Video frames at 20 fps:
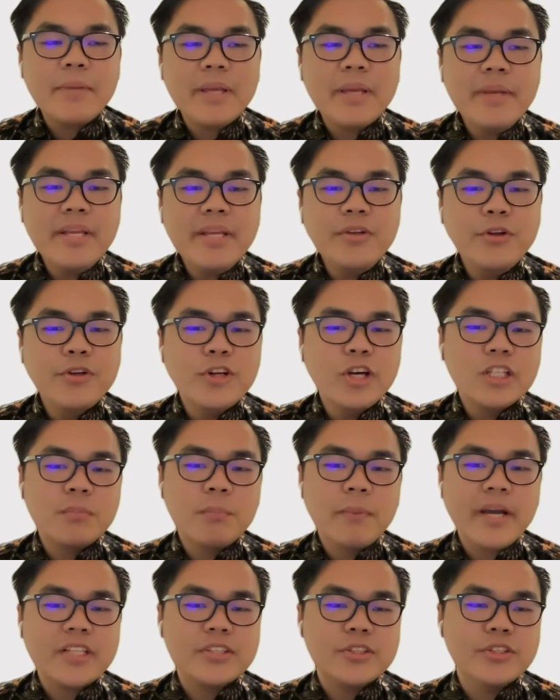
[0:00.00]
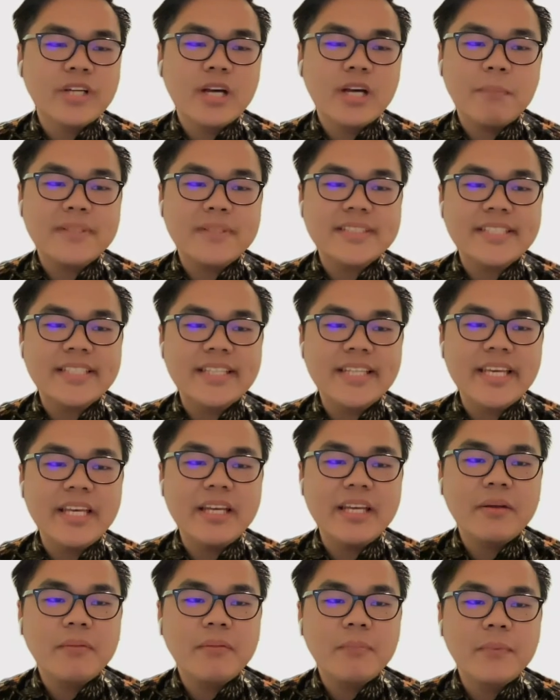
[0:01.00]
Maybe do not pack to
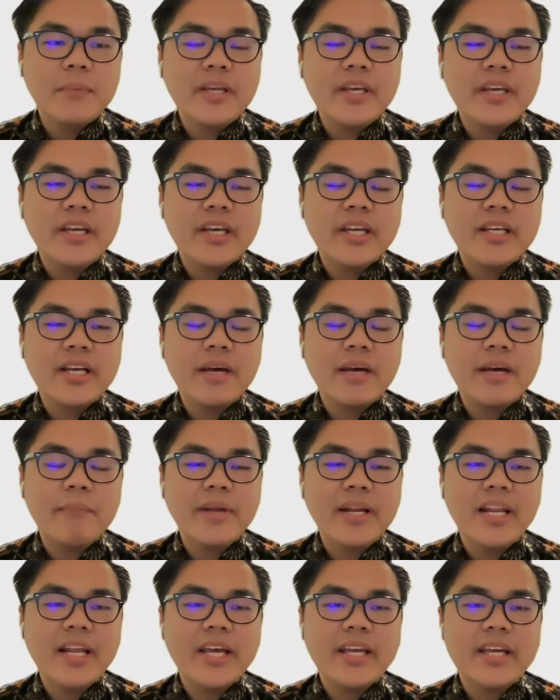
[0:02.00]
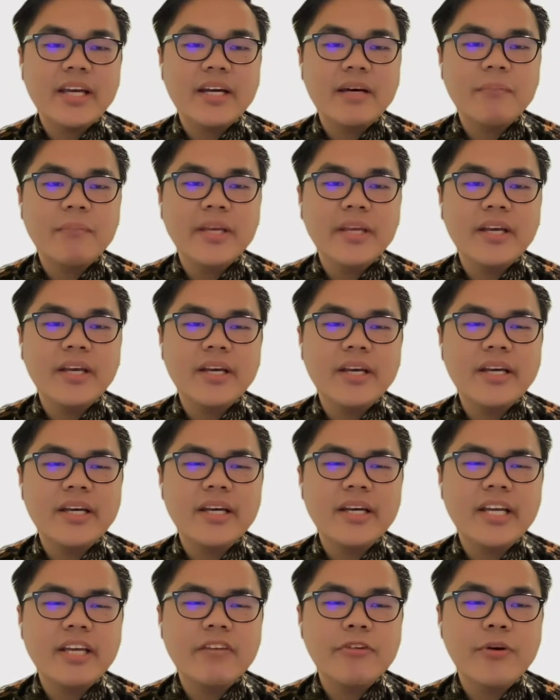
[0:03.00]
capacity. Because I mean, like,
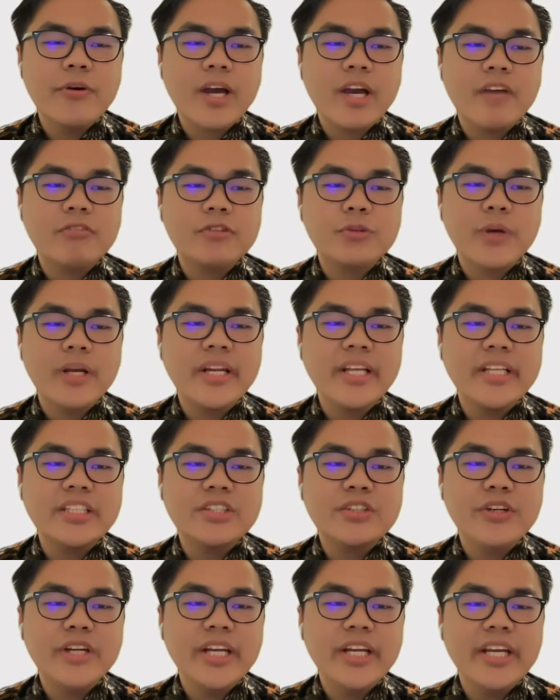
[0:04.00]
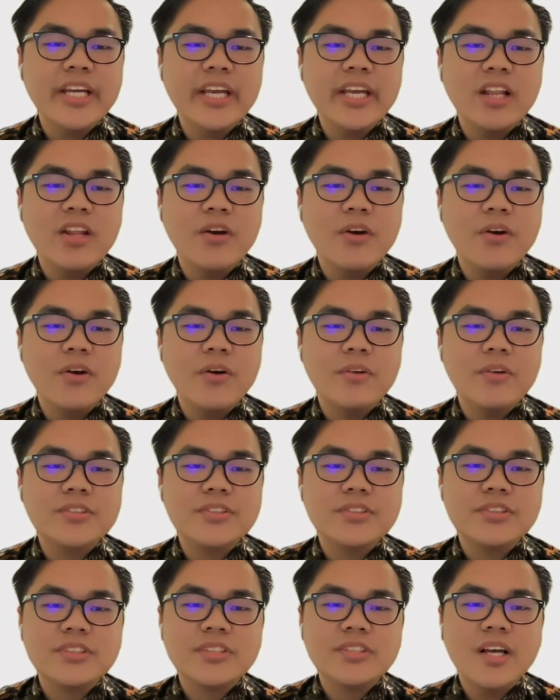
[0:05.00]
if you have 23
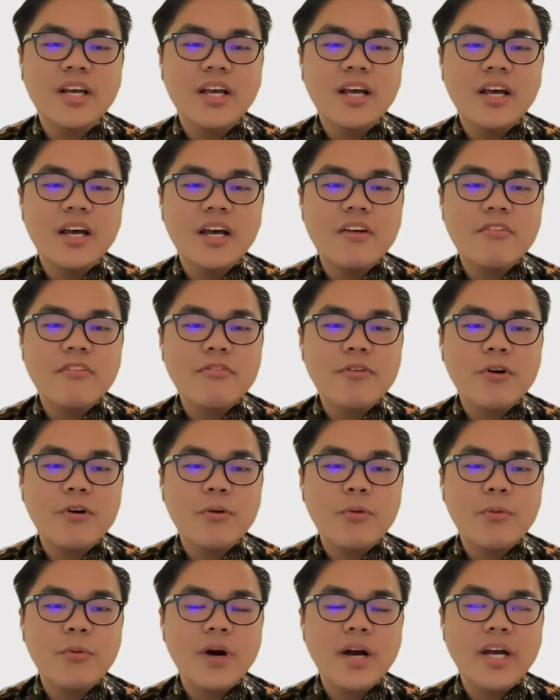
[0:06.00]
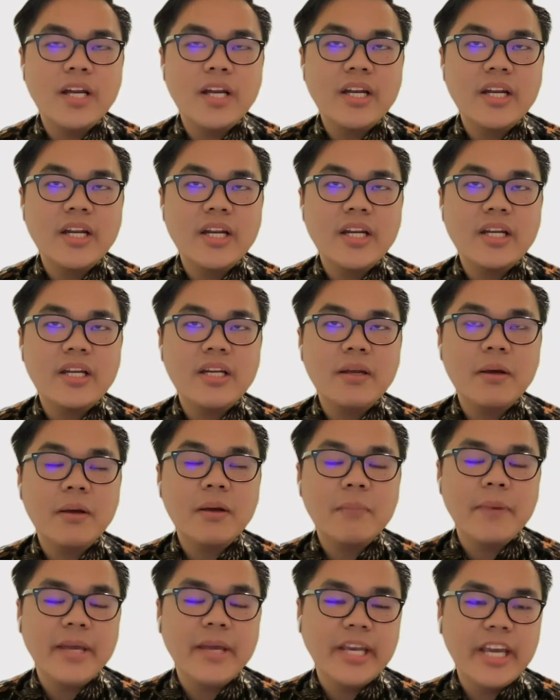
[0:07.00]
kilos for one
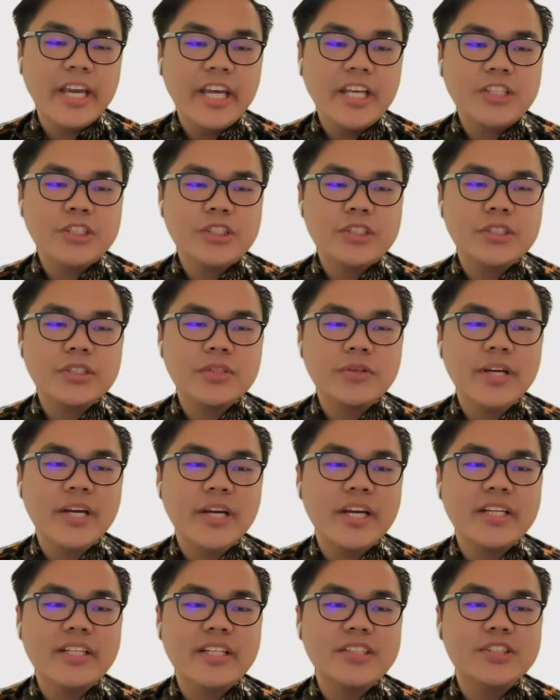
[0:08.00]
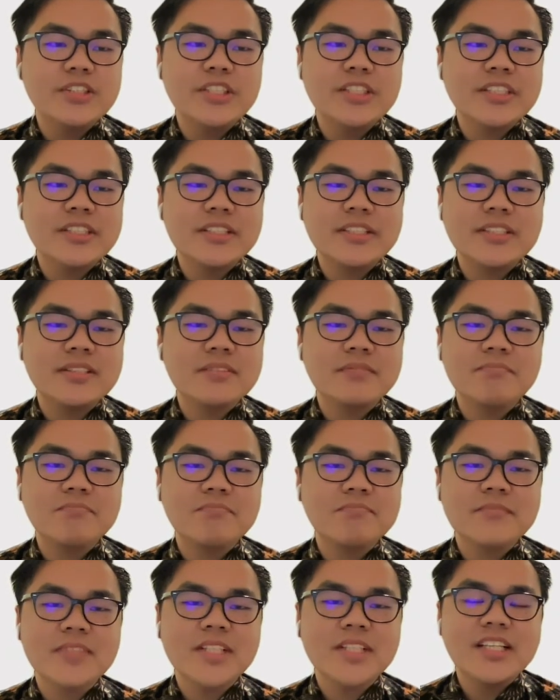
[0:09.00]
baggage, you can just
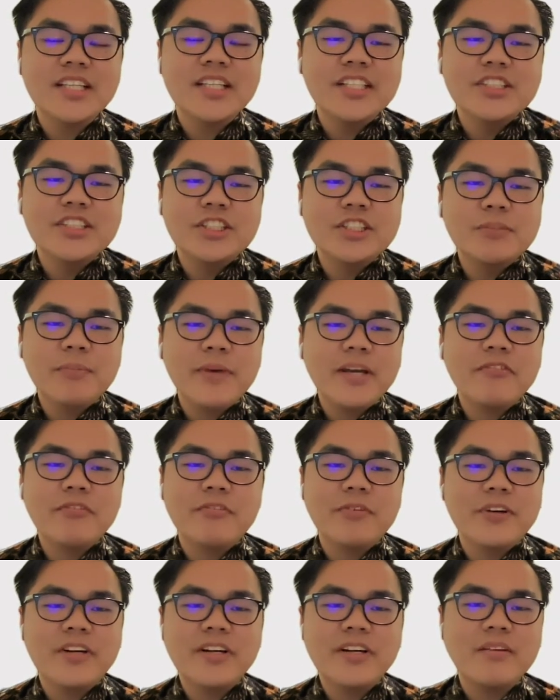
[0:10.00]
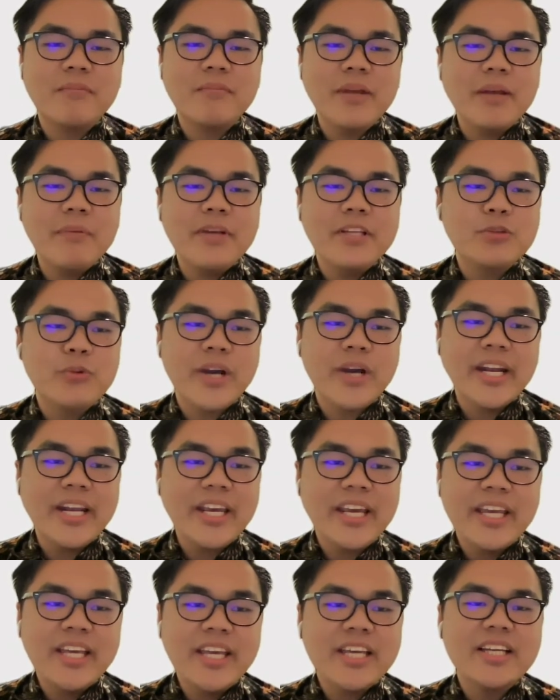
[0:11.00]
pack for maybe
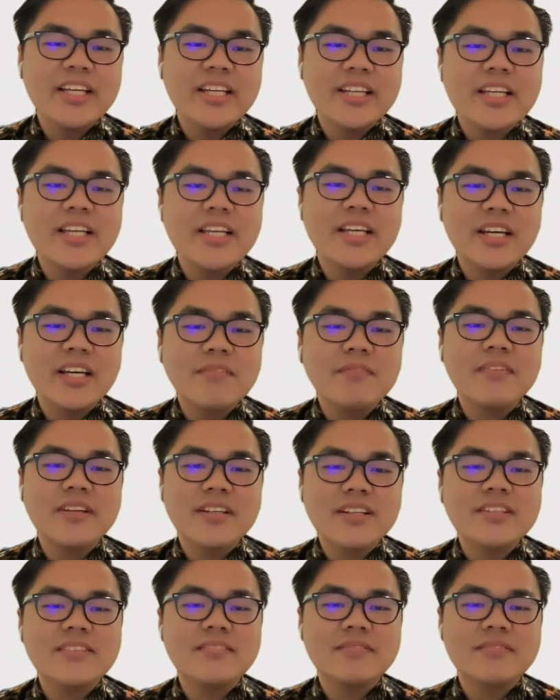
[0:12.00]
20. Yeah.